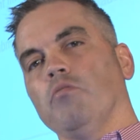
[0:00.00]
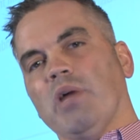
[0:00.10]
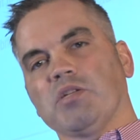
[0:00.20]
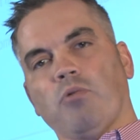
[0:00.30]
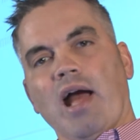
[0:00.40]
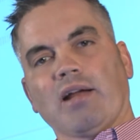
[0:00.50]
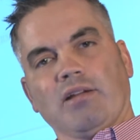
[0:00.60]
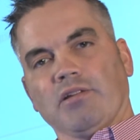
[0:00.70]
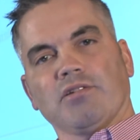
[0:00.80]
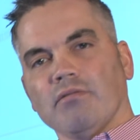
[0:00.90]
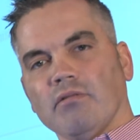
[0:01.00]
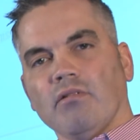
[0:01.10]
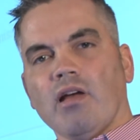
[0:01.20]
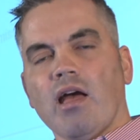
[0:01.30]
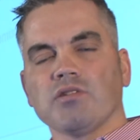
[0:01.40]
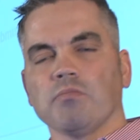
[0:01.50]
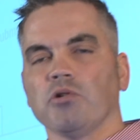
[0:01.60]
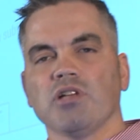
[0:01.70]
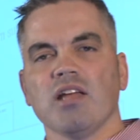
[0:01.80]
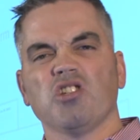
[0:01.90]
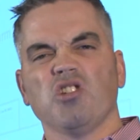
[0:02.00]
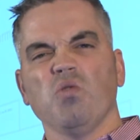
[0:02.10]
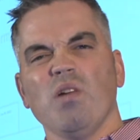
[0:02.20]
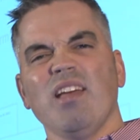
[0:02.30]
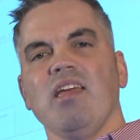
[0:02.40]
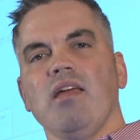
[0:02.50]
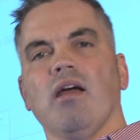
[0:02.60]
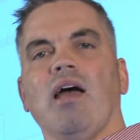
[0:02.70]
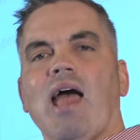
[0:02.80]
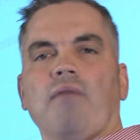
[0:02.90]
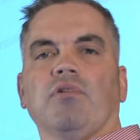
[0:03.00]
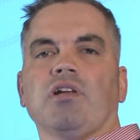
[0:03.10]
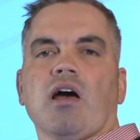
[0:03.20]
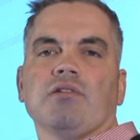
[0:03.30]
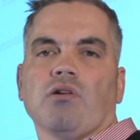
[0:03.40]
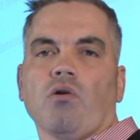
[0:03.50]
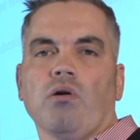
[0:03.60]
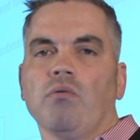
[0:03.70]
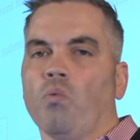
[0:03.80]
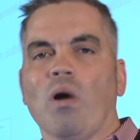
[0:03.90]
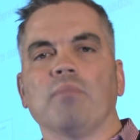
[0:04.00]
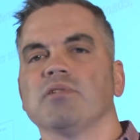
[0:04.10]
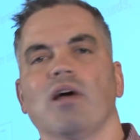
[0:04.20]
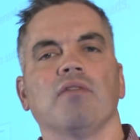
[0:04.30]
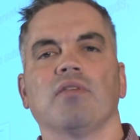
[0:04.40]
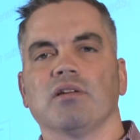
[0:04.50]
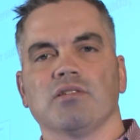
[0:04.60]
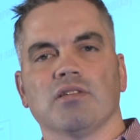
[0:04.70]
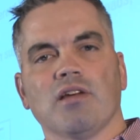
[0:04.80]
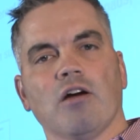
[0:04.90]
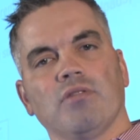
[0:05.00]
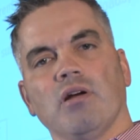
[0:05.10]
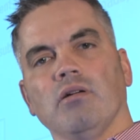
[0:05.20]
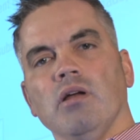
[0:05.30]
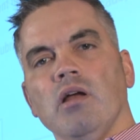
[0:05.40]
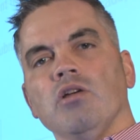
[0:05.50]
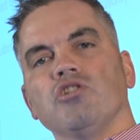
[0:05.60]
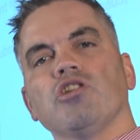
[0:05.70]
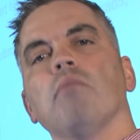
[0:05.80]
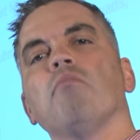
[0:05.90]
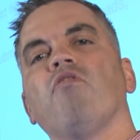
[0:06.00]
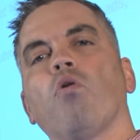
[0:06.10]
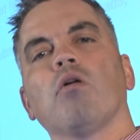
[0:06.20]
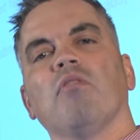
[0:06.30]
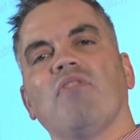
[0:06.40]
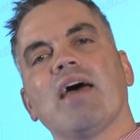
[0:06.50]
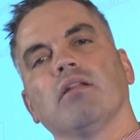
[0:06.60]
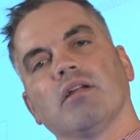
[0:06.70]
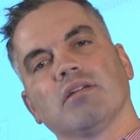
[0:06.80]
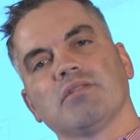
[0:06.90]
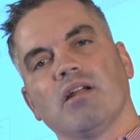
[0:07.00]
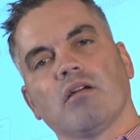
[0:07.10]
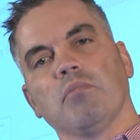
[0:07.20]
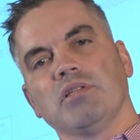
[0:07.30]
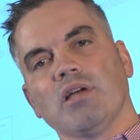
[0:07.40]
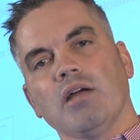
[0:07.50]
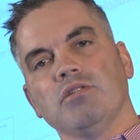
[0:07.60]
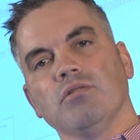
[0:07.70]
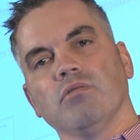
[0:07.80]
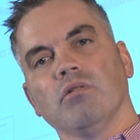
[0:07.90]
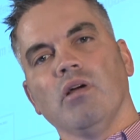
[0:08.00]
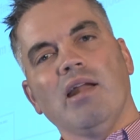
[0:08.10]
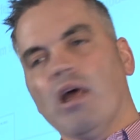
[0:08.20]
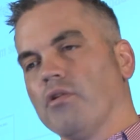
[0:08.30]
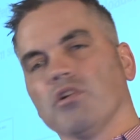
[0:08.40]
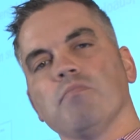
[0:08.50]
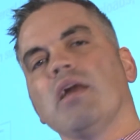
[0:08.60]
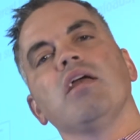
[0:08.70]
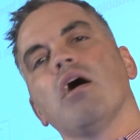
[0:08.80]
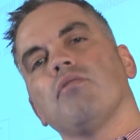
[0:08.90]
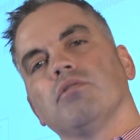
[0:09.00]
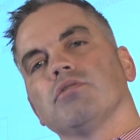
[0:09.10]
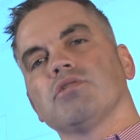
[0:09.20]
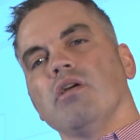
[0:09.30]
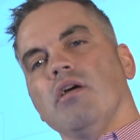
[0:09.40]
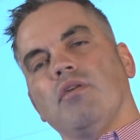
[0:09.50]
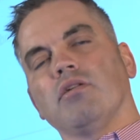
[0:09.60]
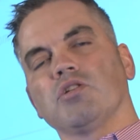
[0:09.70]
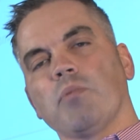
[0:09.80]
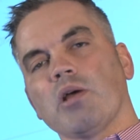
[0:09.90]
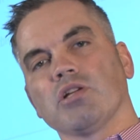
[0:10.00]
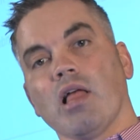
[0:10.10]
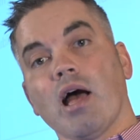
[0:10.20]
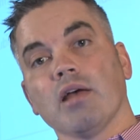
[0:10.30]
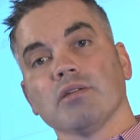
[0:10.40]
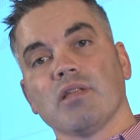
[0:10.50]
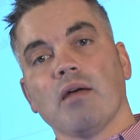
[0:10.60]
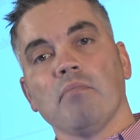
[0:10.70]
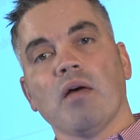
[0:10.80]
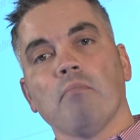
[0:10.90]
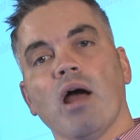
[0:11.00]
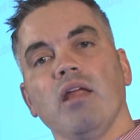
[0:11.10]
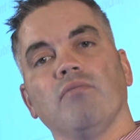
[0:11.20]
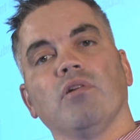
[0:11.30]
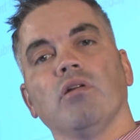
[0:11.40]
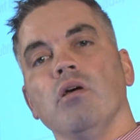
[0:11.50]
best practice as it pertains to any advertising or website that exists out there. Some form of analytics that it can be tied to. Now there's many others that are specialized that might even